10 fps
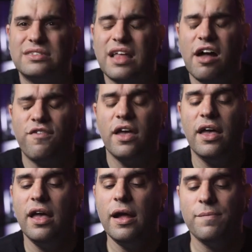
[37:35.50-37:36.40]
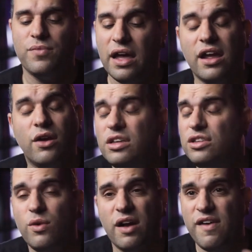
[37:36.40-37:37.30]
stuff. And I only
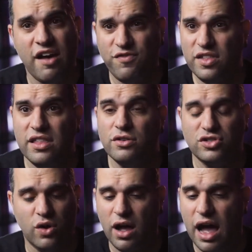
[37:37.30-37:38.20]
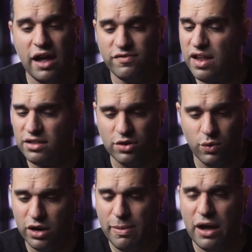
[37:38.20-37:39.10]
do have half in there, so I have nothing to
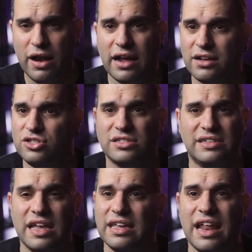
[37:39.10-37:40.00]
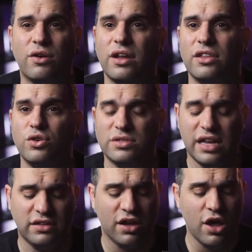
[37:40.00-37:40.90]
worry about. I could just take it out and use
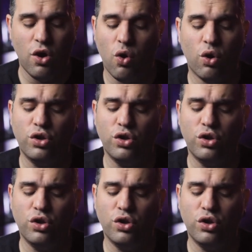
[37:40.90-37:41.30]
it. Or